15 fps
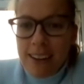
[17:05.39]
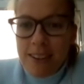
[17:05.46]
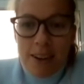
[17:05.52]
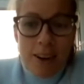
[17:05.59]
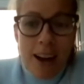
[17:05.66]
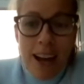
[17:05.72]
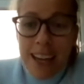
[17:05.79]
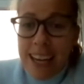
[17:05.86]
You
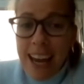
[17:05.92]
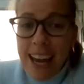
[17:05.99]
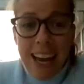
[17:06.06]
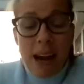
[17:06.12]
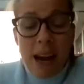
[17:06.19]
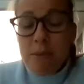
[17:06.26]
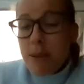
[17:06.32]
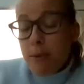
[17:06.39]
know,
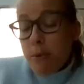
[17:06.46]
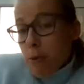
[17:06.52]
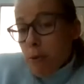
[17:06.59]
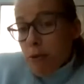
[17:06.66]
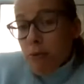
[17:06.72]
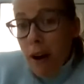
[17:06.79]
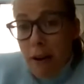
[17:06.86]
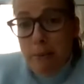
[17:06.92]
again, it
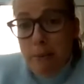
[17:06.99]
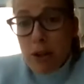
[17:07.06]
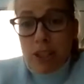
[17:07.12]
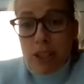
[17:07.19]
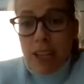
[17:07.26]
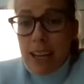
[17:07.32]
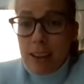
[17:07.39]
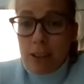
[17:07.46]
was very
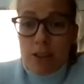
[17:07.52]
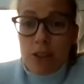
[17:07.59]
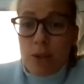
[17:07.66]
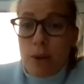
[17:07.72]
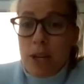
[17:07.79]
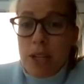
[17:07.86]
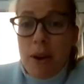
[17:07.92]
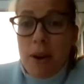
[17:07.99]
much like London
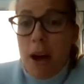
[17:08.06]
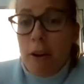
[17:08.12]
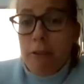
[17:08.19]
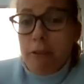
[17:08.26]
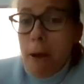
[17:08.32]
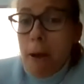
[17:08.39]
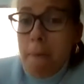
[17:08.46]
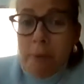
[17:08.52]

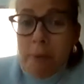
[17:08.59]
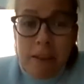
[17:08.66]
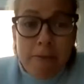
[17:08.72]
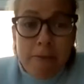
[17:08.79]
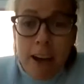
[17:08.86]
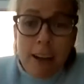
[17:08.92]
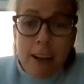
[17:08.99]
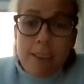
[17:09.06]
2012. The
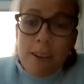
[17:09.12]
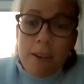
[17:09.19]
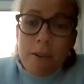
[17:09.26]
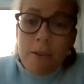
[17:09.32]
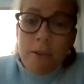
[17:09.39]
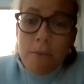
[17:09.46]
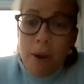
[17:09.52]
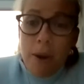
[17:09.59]
fact that
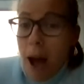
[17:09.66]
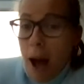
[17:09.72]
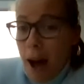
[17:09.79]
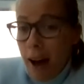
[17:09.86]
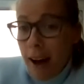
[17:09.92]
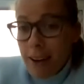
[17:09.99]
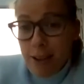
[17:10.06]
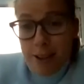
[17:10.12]
we
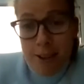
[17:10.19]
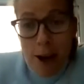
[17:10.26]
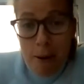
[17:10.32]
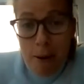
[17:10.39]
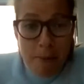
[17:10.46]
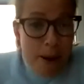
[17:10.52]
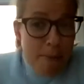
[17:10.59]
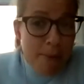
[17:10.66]
are just
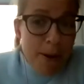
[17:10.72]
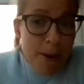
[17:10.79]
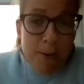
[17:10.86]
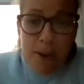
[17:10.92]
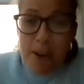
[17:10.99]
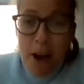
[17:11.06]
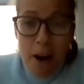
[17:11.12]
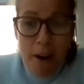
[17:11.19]
normal people,
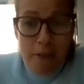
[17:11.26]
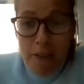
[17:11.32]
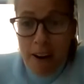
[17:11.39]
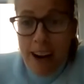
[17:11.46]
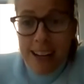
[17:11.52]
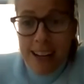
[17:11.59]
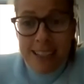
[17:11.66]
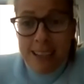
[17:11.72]
we're not
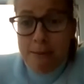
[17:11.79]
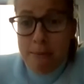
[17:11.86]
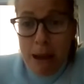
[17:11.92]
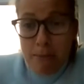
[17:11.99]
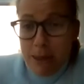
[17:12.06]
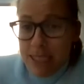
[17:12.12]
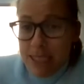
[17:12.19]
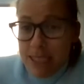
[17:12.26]
afraid to
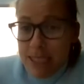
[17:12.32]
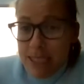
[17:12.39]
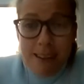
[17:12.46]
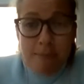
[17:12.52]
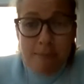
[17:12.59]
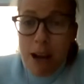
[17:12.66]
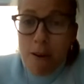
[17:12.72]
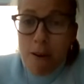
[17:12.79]
make
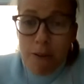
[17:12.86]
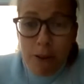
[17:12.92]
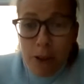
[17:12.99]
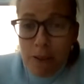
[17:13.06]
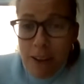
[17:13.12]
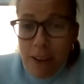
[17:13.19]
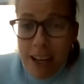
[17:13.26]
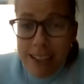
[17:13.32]
mistakes, to
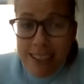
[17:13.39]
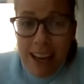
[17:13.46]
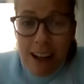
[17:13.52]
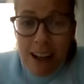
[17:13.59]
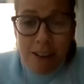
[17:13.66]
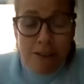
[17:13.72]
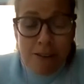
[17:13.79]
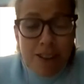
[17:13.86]
make a fool of
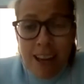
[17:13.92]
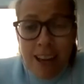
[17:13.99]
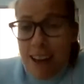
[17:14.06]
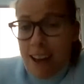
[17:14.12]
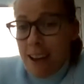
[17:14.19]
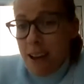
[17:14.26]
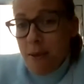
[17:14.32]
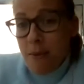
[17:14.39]
ourselves.
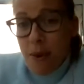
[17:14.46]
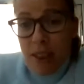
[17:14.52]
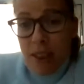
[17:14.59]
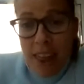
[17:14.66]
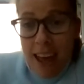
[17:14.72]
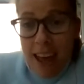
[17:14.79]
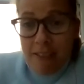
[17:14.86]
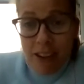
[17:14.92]

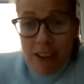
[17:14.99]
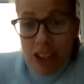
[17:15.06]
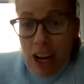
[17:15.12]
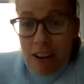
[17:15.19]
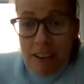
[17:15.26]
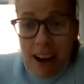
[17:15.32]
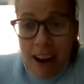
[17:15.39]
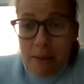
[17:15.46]
We're there for
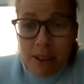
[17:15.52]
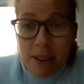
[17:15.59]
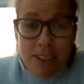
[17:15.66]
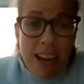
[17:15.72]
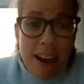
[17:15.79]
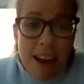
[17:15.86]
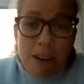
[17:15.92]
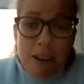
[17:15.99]
charity, we're
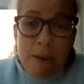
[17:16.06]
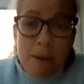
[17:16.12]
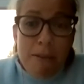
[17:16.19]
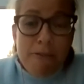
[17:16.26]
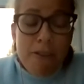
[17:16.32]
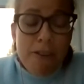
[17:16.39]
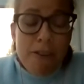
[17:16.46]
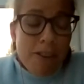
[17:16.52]
just having a bit
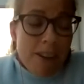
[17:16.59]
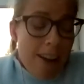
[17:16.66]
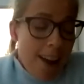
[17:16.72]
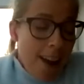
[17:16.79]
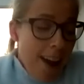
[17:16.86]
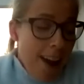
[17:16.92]
of fun.